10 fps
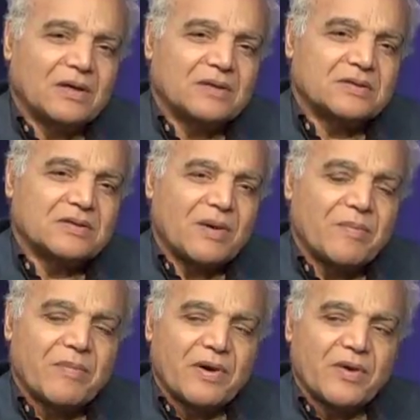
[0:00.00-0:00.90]

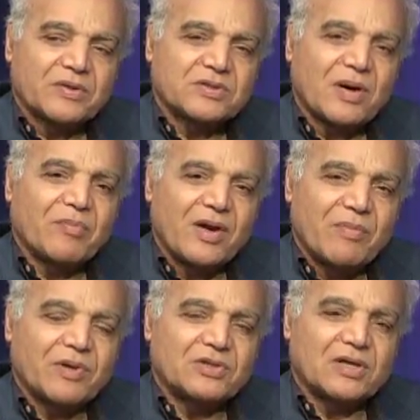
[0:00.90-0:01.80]
Some
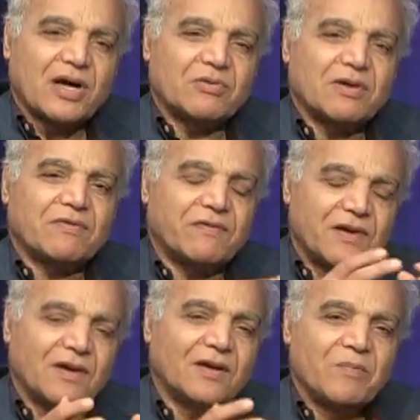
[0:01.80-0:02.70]
neighbors now, they
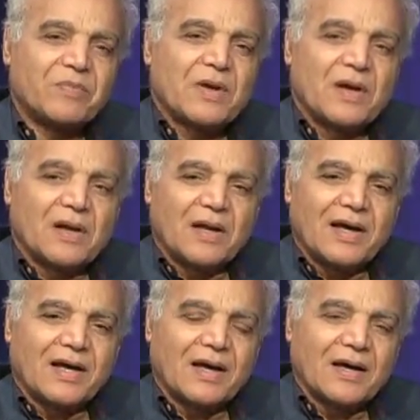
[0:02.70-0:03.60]
feel
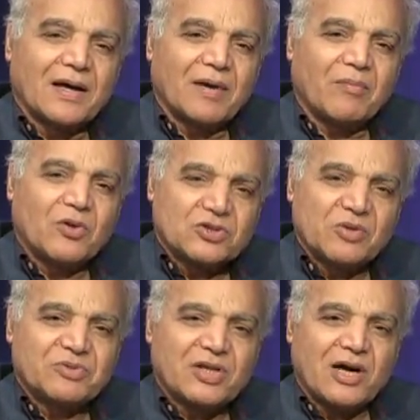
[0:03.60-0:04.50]
like
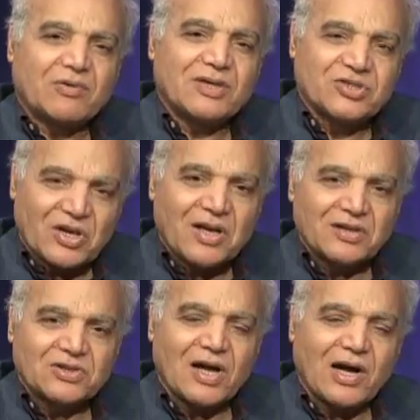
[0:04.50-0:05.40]
Muslims now, they
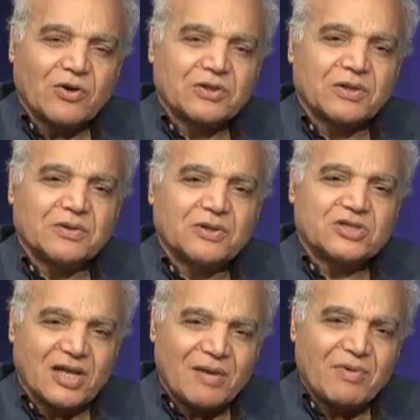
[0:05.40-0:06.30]
singled out, and
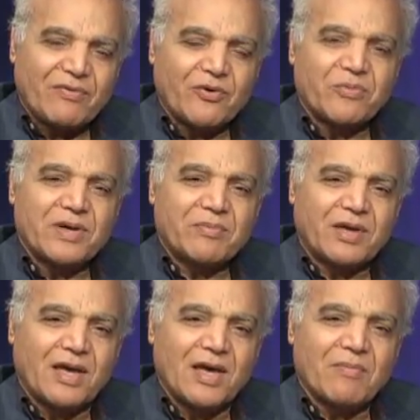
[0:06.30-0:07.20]
Islamophobia
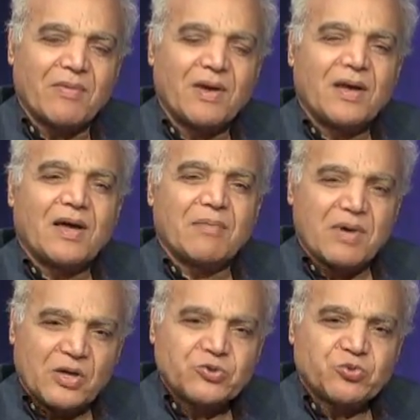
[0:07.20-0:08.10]
became a
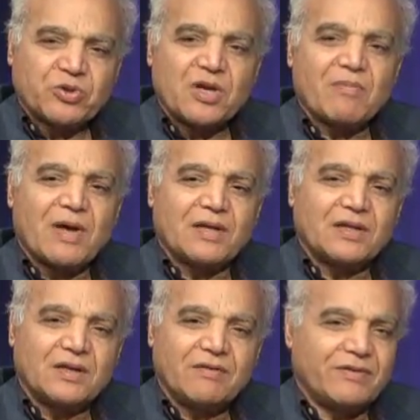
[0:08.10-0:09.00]
mainstream, and
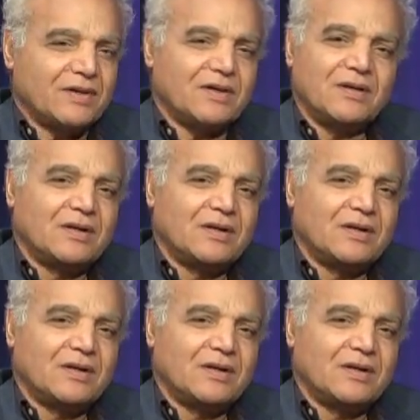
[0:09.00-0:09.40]
even